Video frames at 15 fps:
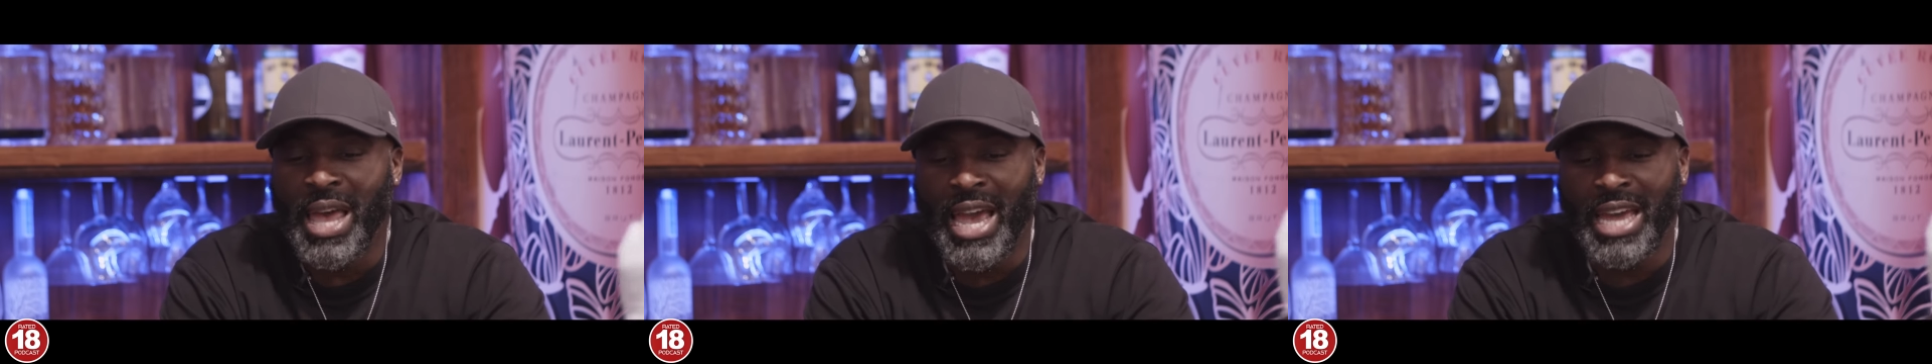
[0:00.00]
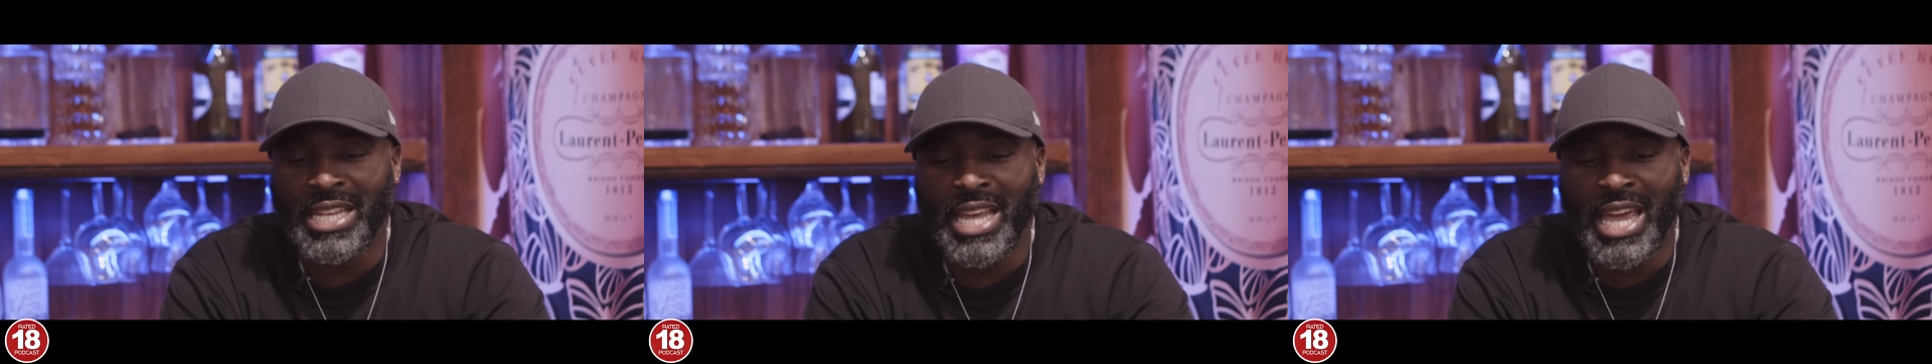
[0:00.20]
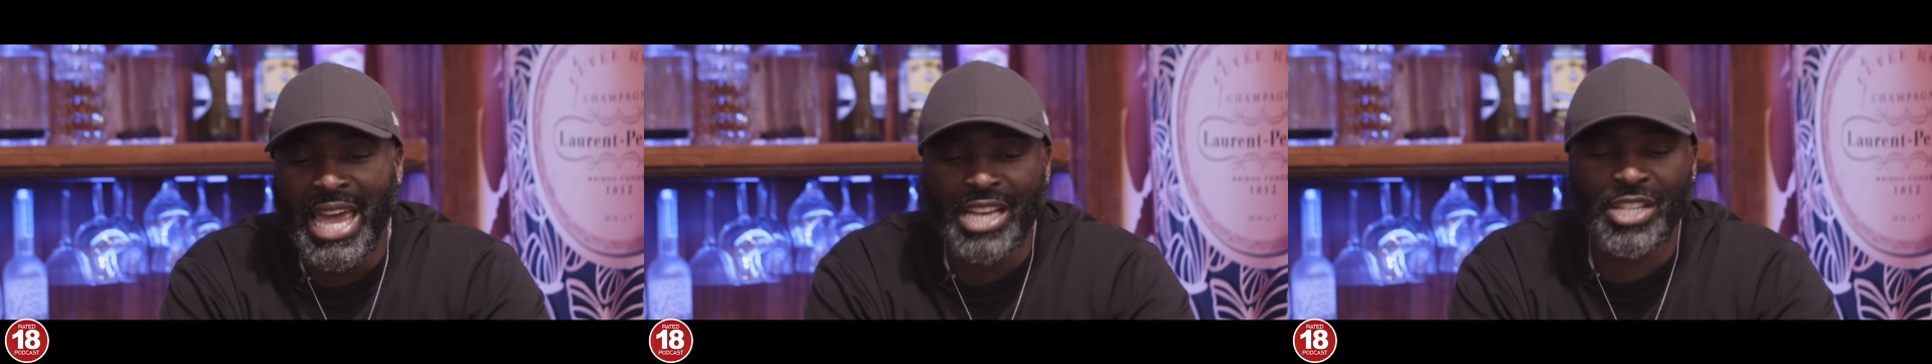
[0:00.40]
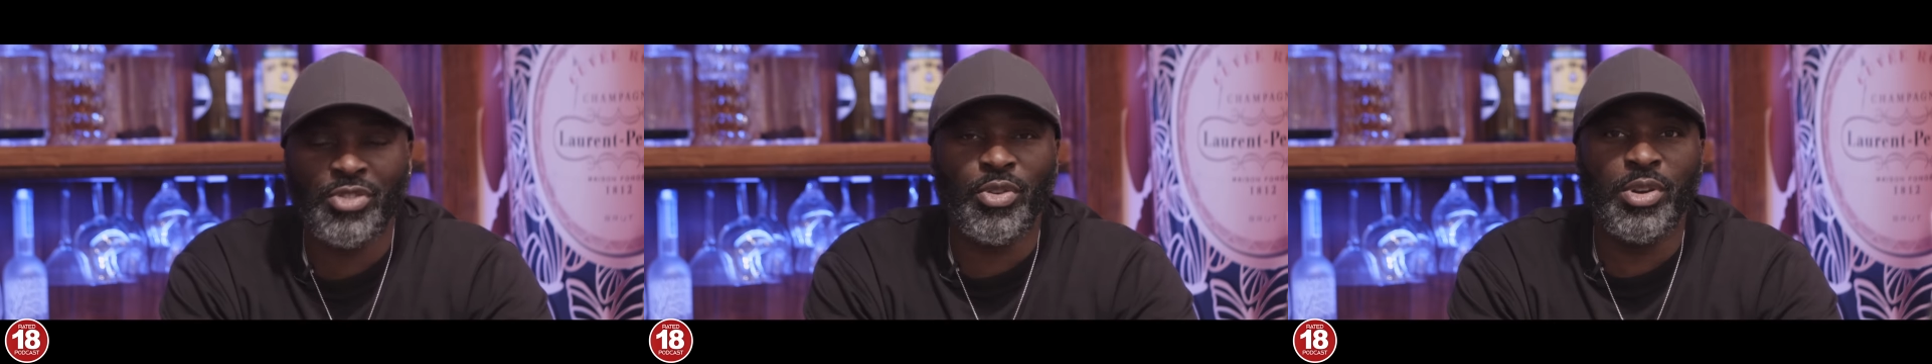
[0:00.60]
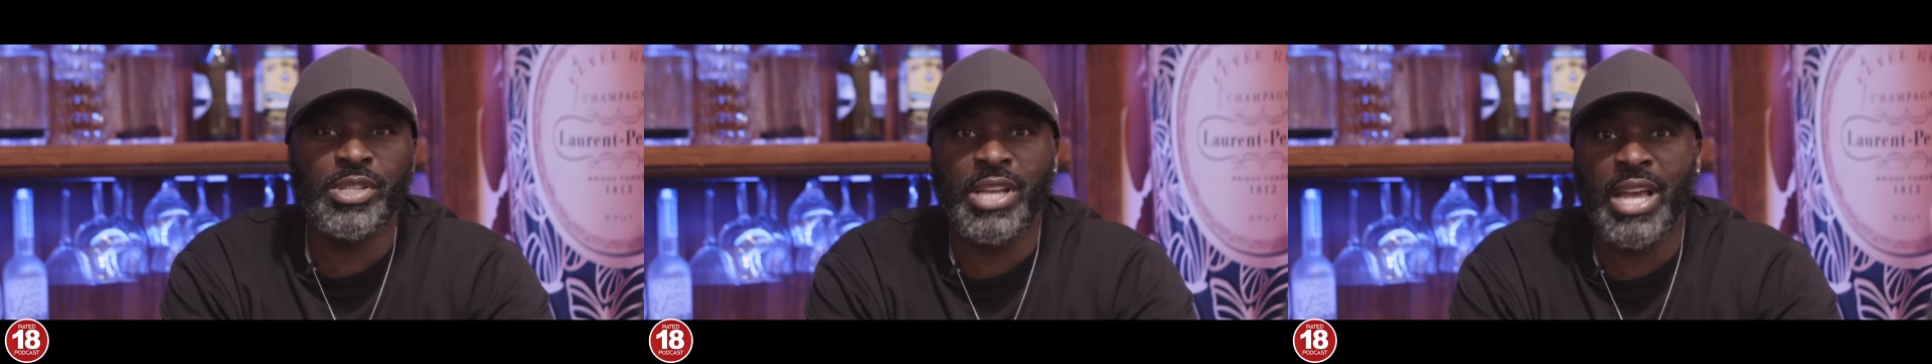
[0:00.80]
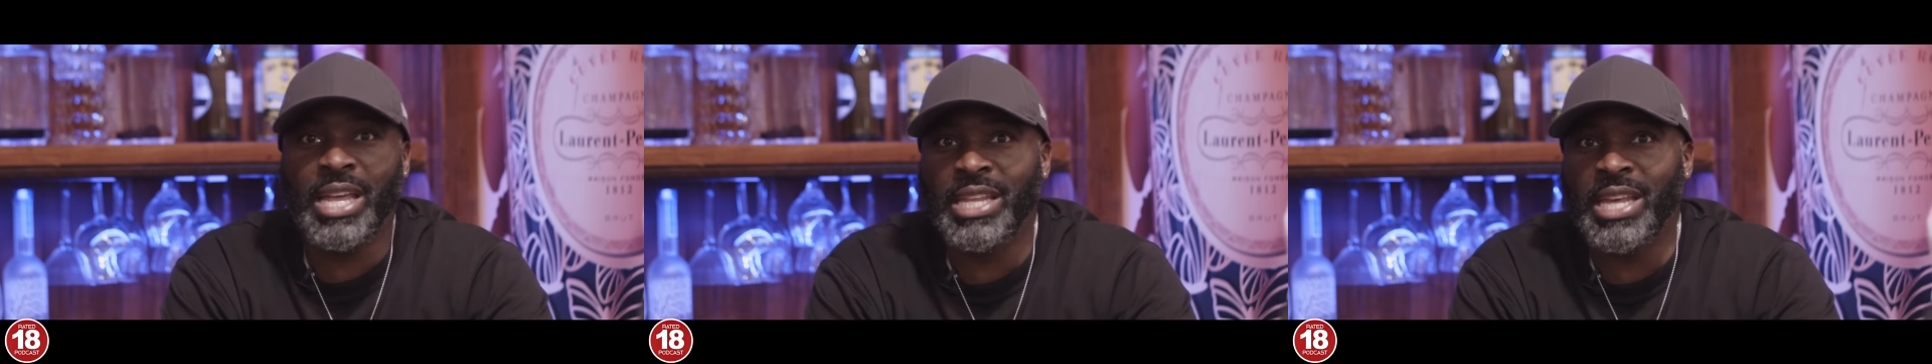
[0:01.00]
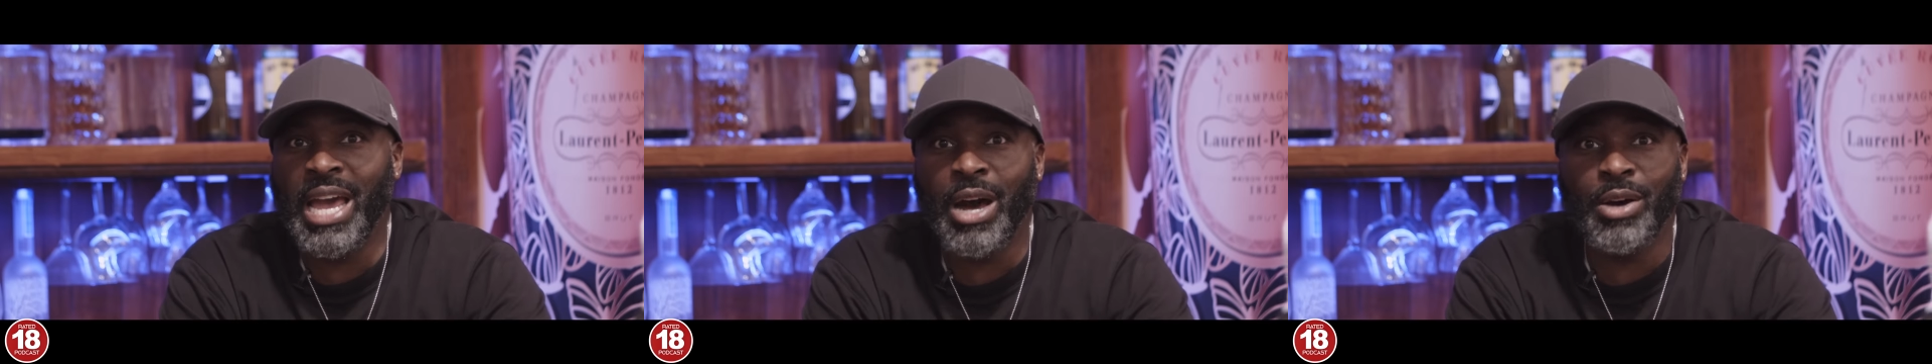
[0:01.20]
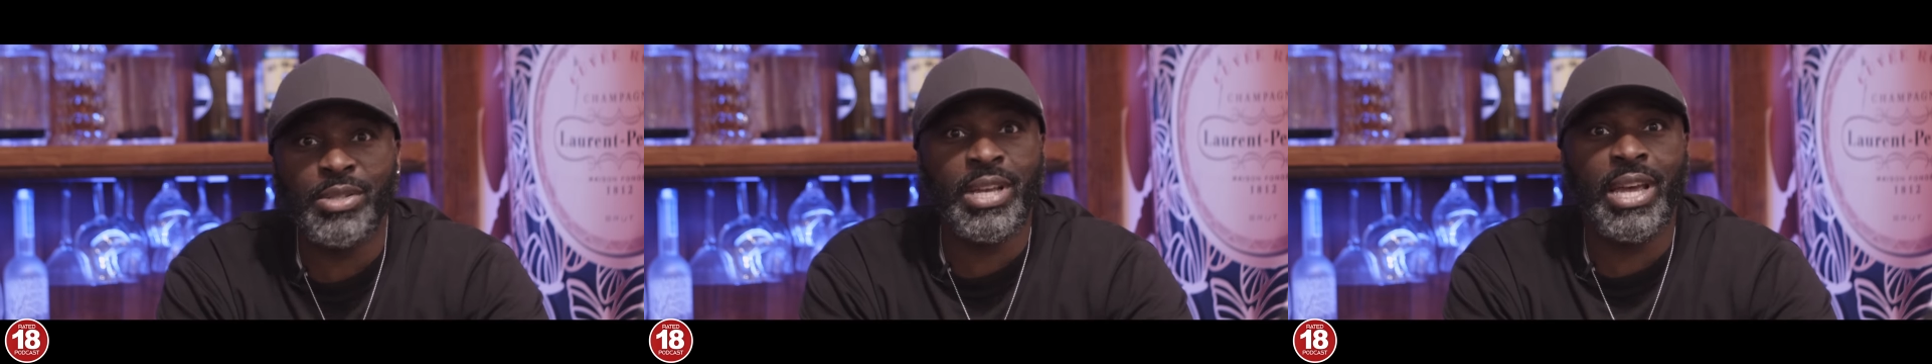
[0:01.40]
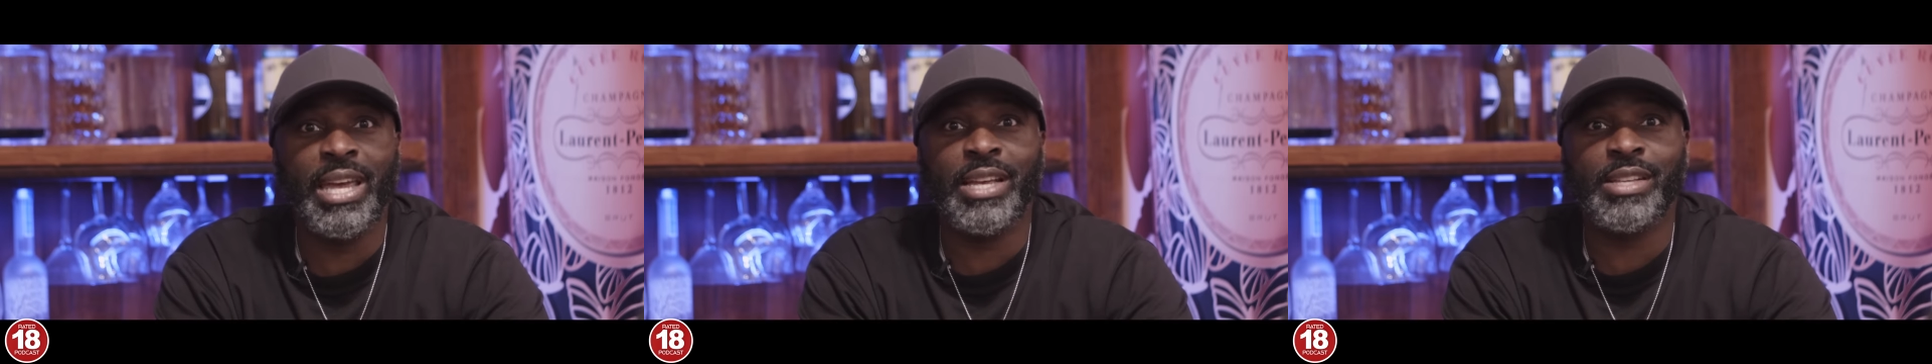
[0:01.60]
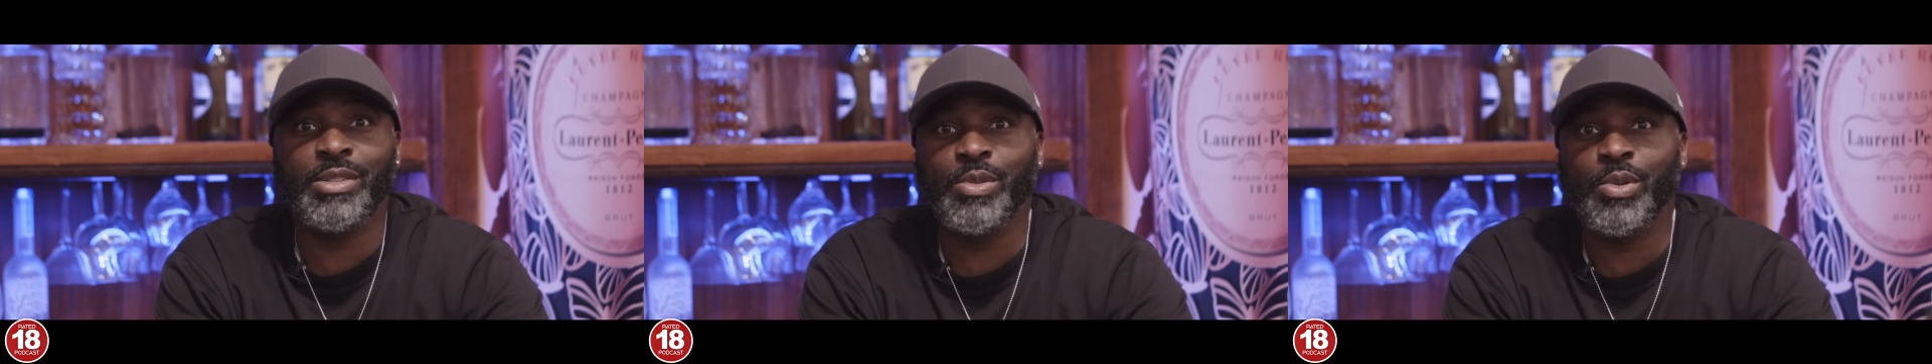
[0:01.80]
any extras, any
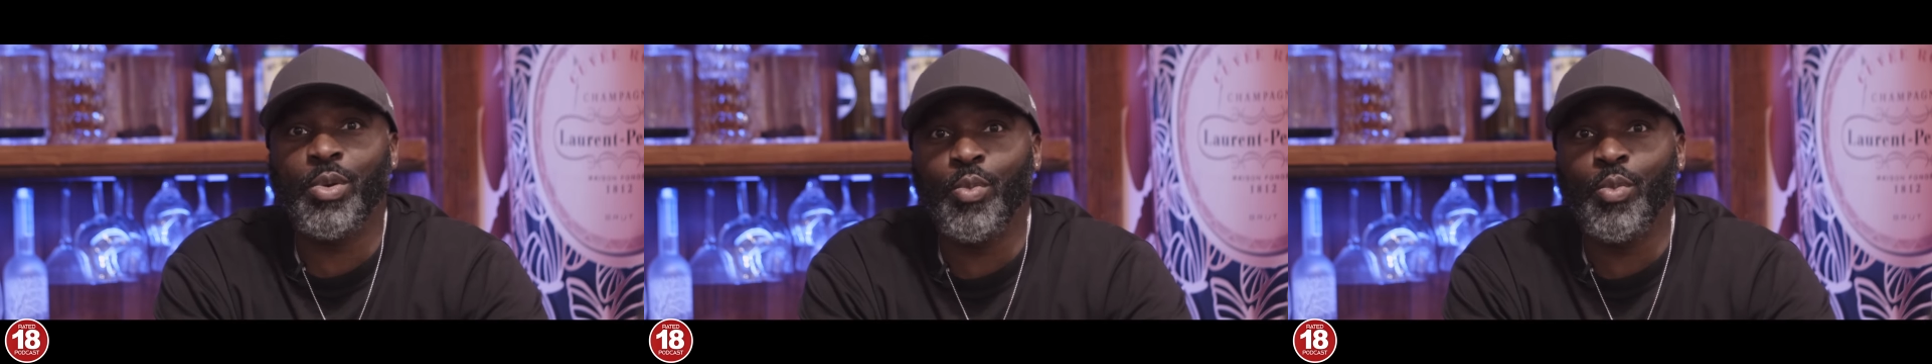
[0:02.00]
outtakes